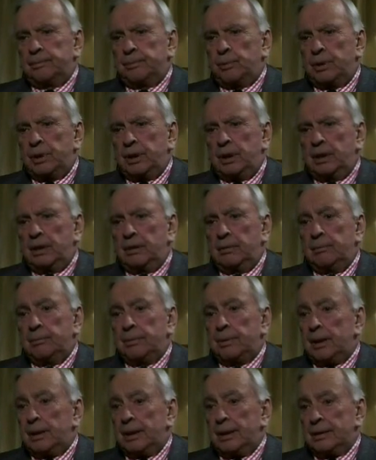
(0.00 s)
putting in
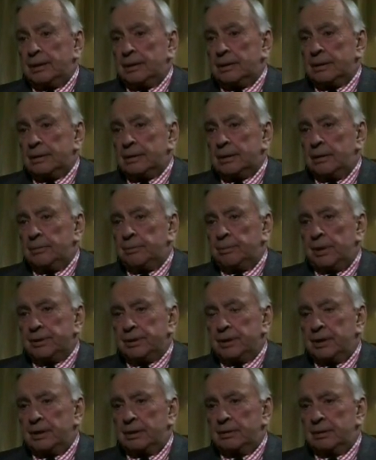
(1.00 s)
place a
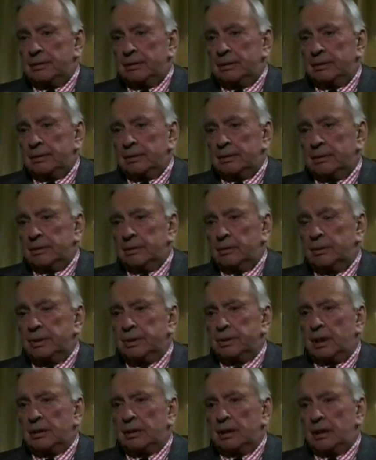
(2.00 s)
president who
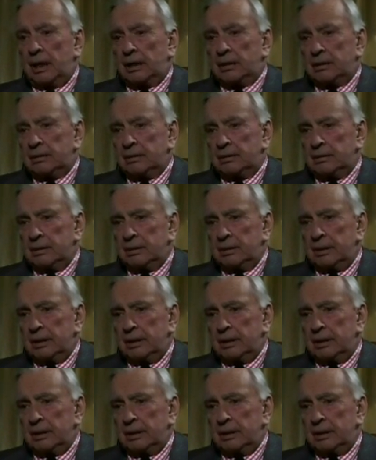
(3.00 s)
was not elected,